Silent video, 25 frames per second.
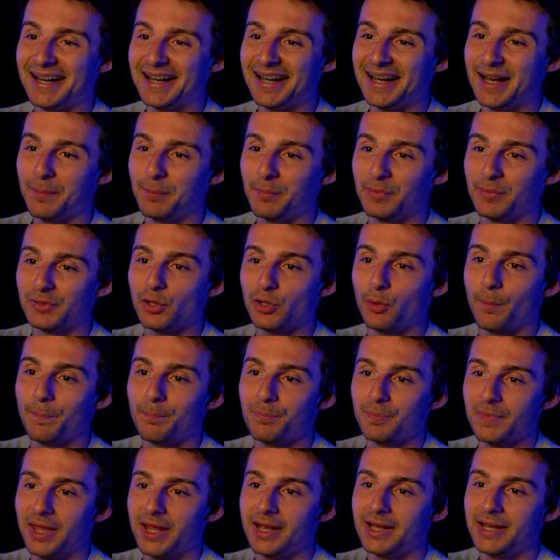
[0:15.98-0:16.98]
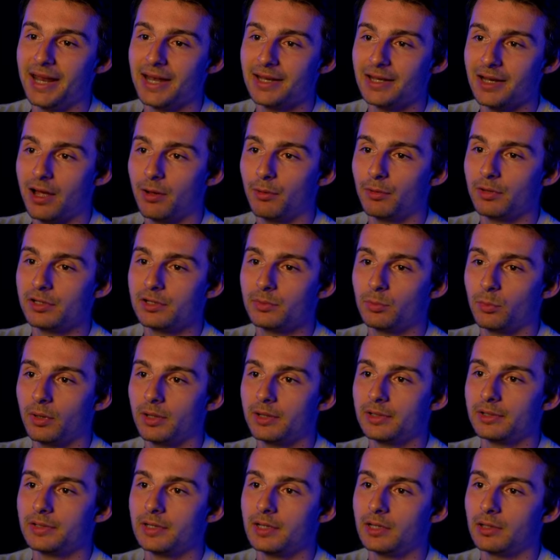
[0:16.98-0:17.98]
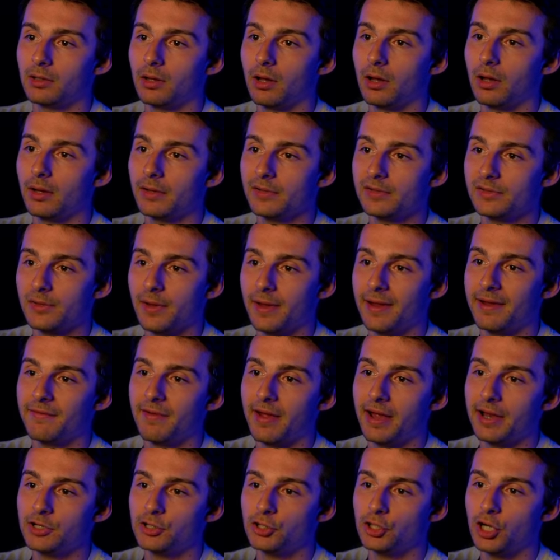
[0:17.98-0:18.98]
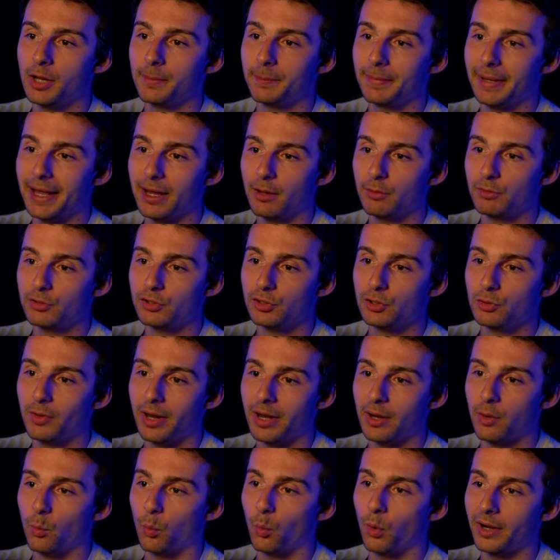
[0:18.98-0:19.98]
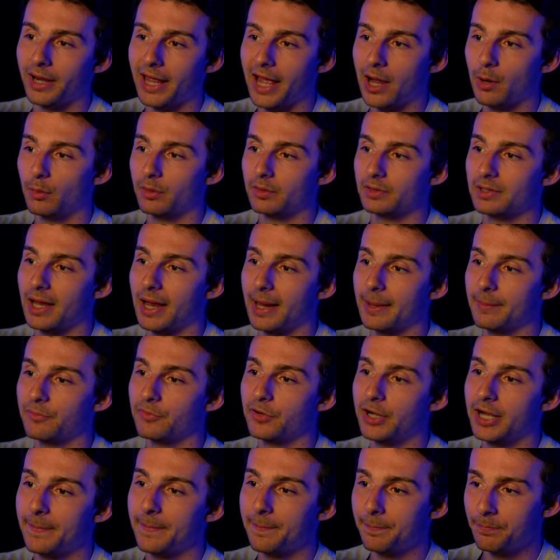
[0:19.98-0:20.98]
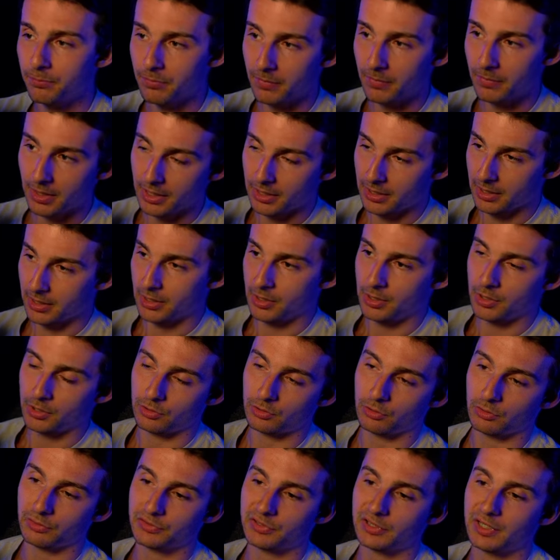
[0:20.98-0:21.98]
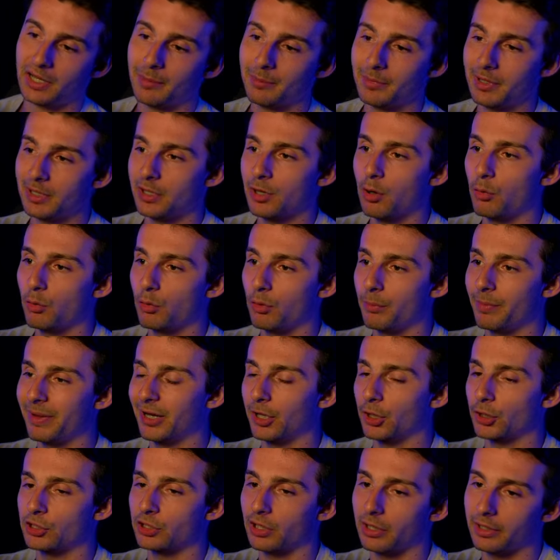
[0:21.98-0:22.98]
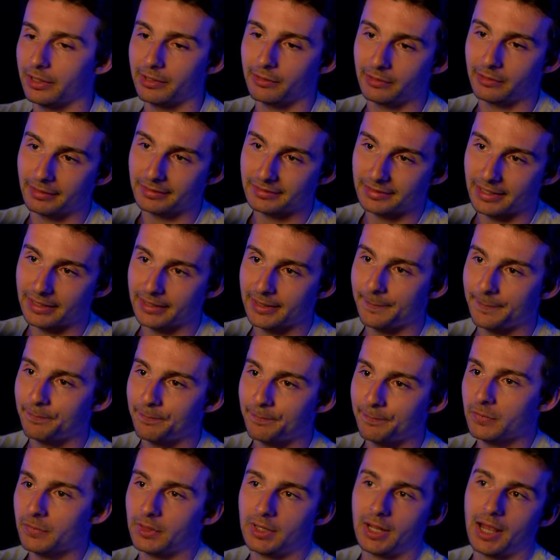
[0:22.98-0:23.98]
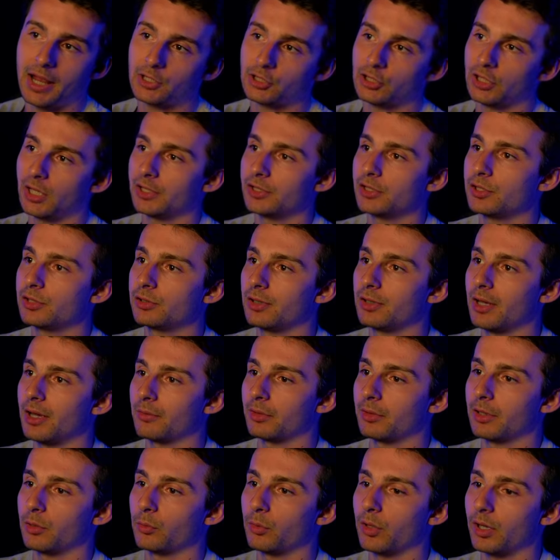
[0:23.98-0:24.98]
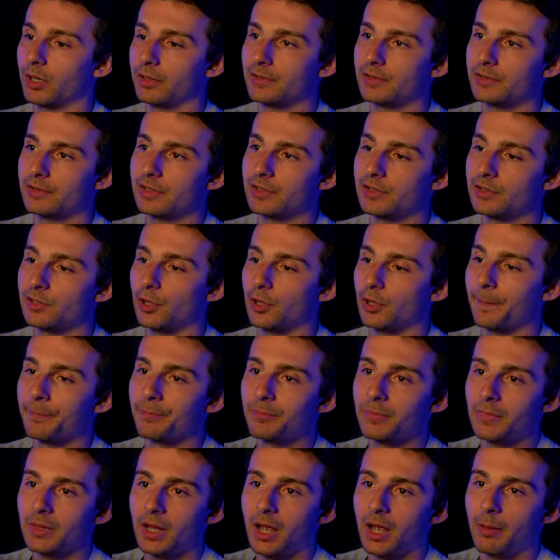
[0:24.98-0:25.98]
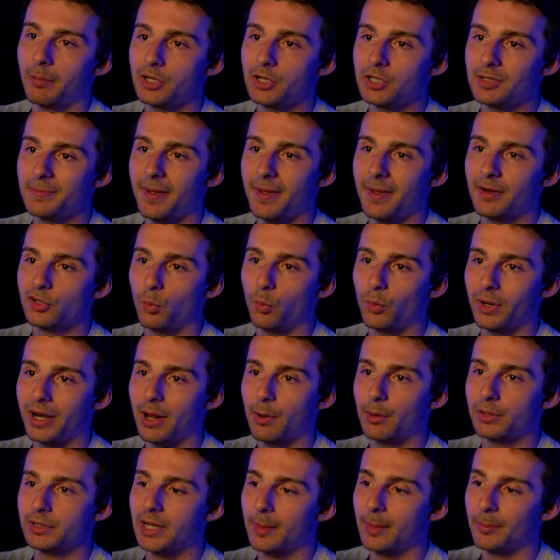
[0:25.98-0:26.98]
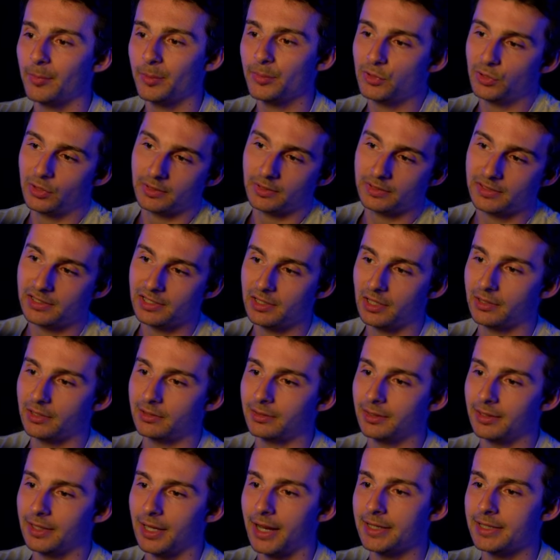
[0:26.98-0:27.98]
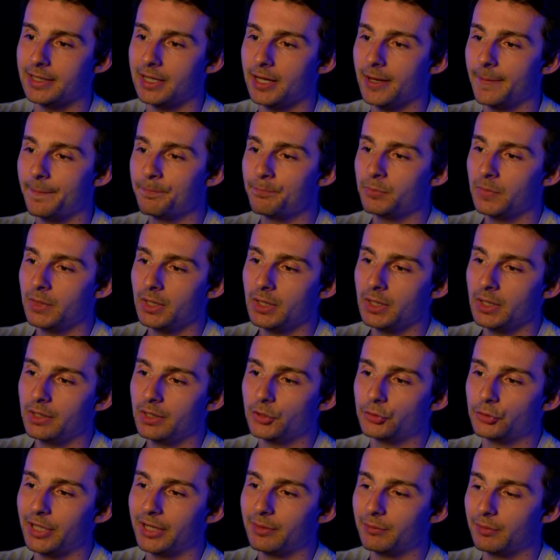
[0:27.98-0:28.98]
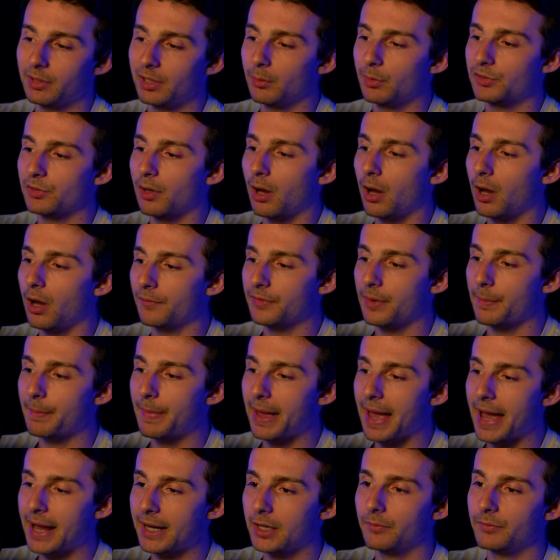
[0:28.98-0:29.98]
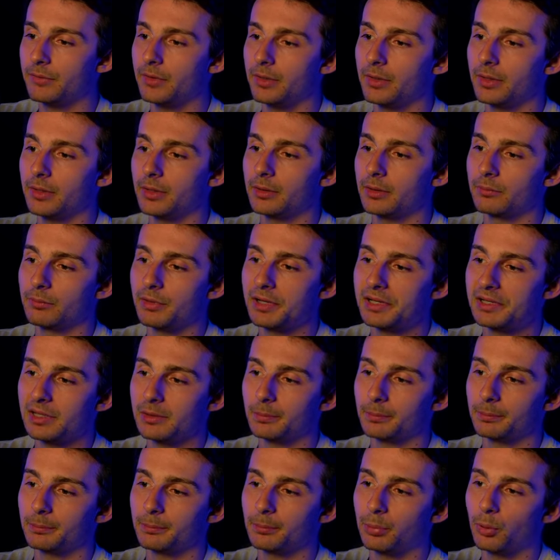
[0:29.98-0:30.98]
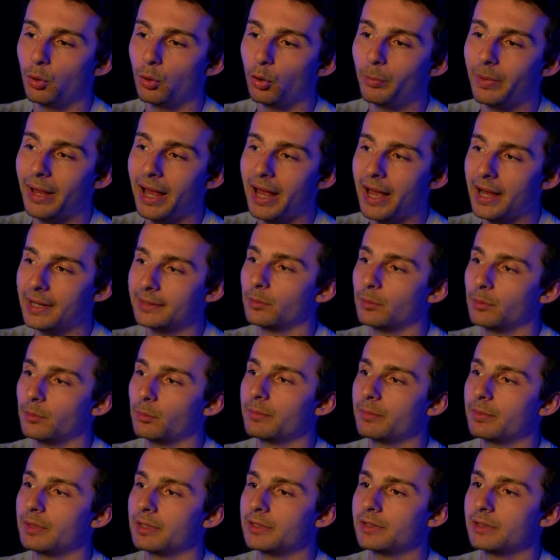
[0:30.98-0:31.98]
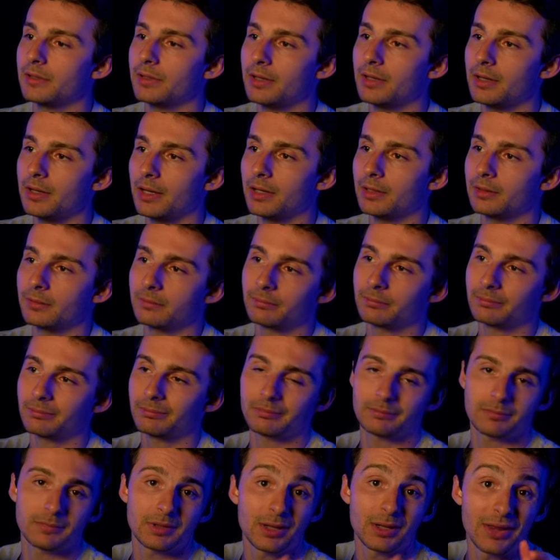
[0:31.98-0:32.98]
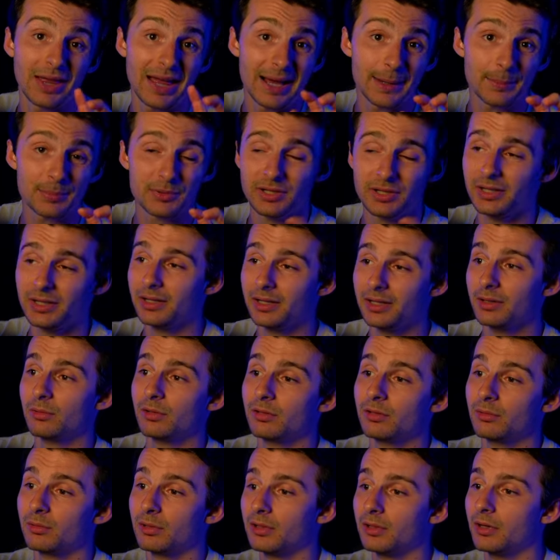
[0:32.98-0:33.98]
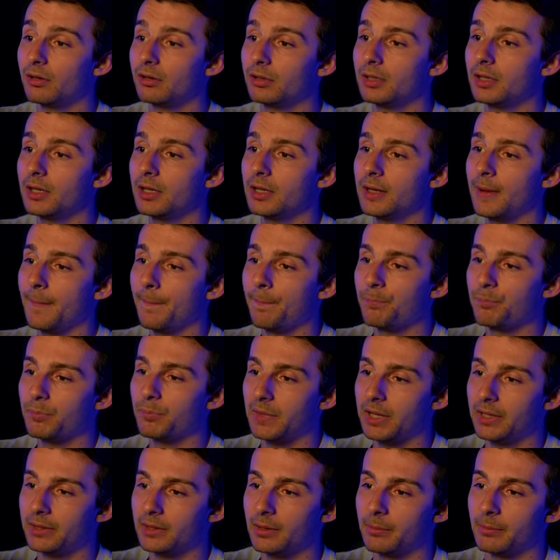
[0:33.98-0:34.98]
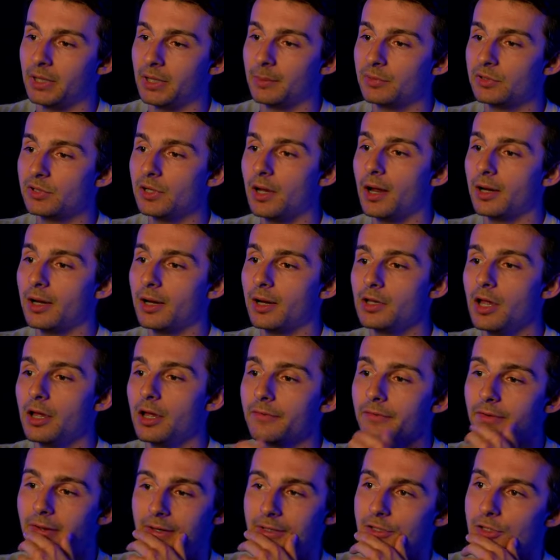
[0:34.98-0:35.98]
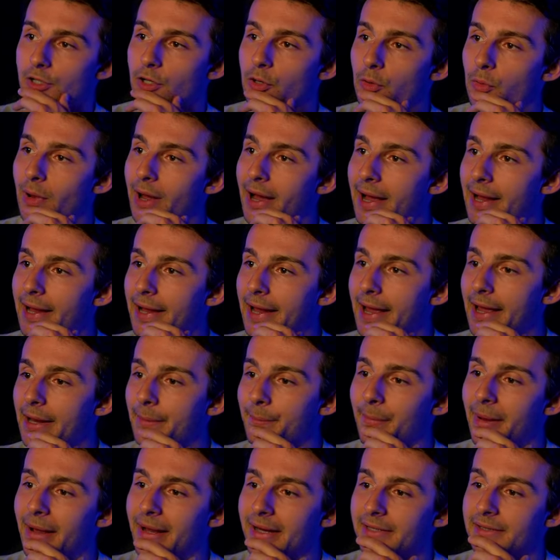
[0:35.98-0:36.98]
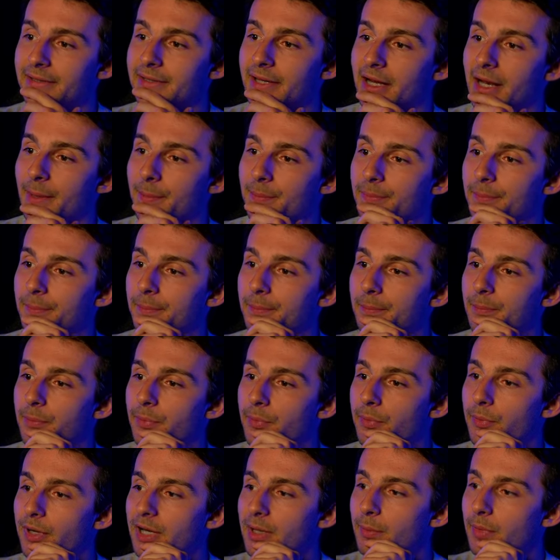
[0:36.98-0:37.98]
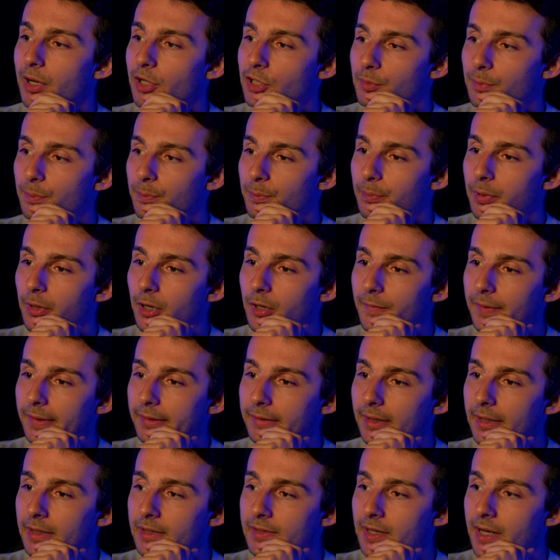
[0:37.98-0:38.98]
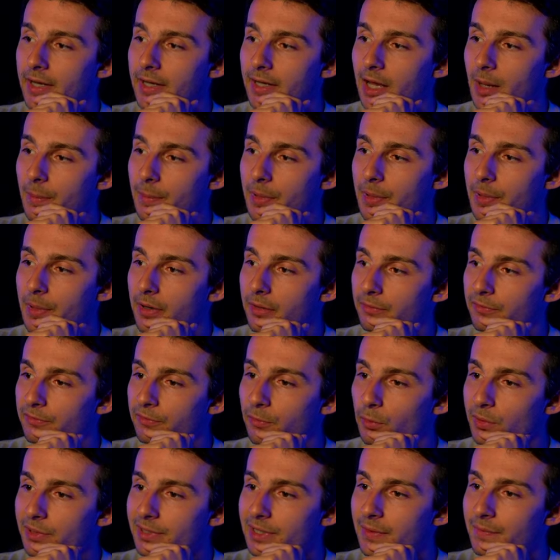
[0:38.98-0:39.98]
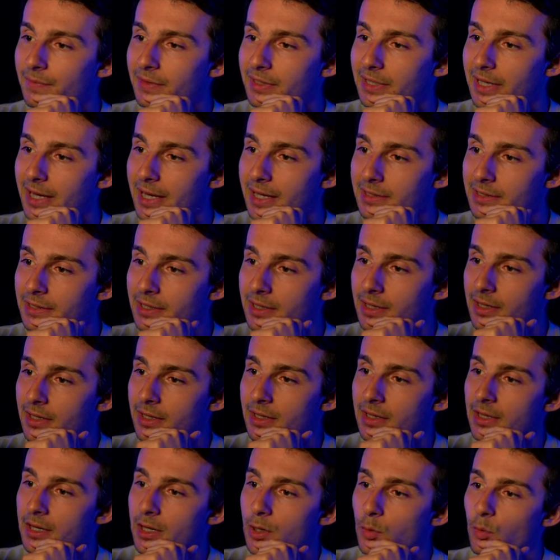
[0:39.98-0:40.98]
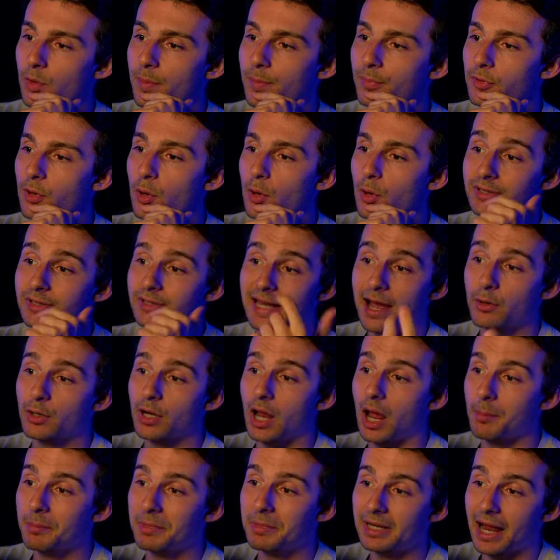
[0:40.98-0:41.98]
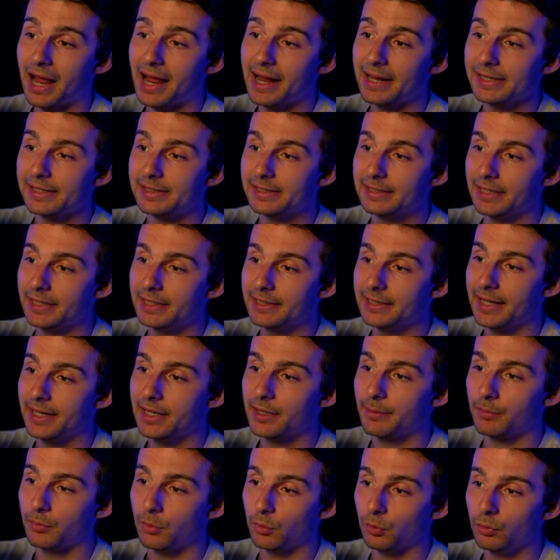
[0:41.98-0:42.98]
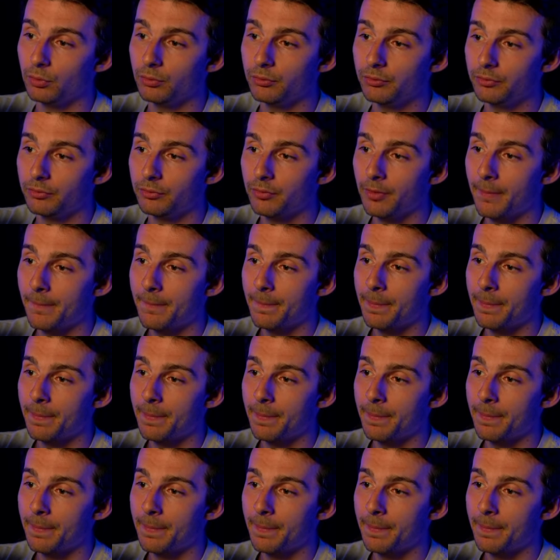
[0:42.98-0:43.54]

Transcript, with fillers: um, so $88 was the loss. If I jump out to a 1 hour time frame, you'll see I'm going to go to a bigger chart here in a second. Actually, let's just do that really quick because it's easier. I'm going to jump out to the one hour time frame so you can see the, the idea. The trade really was off the back of the recent pullback that we've been seeing and collapse, you know what you want to call it, in the meme stock stuff. And so I had my setup pretty much perfectly setting up here at 478. We broke down. I mean, I did get a move.